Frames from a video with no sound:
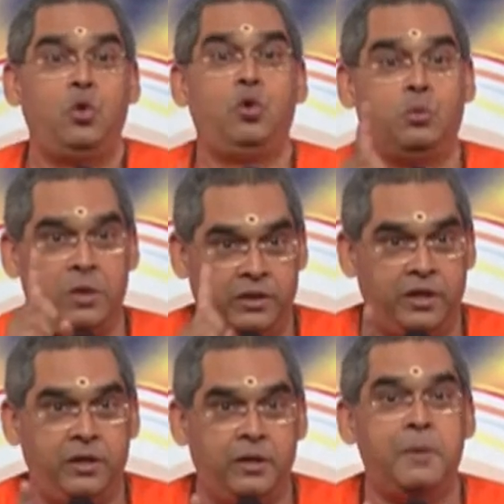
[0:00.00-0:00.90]
you will
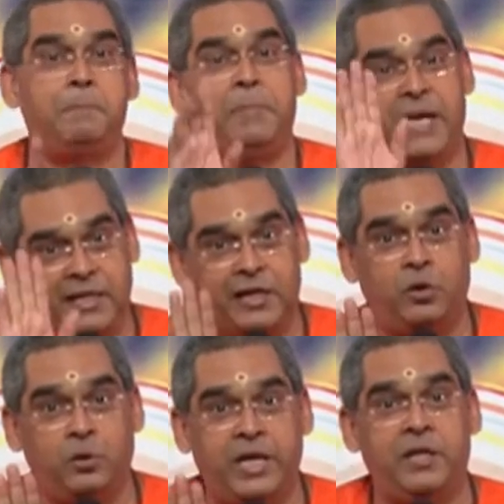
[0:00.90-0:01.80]
think better
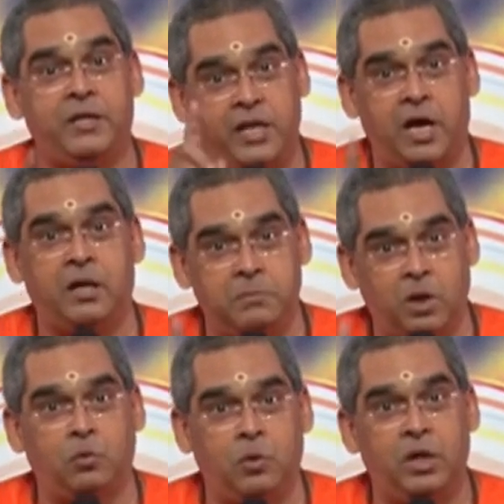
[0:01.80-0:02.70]
to get jnanam
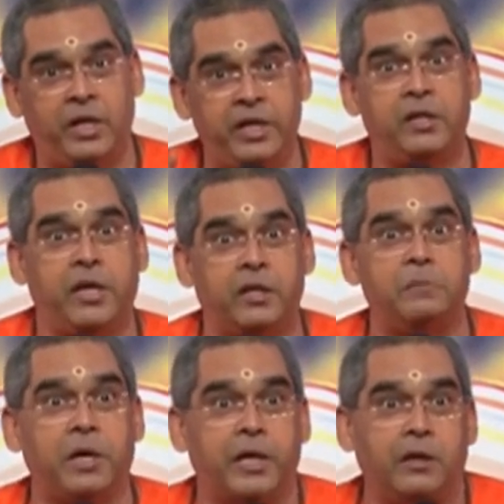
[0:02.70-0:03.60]
now only and kick
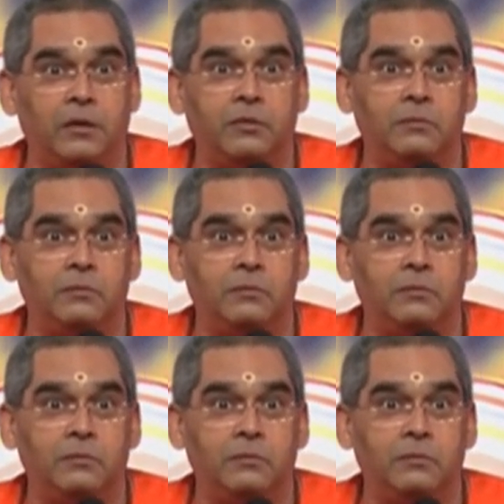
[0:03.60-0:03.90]
the bucket.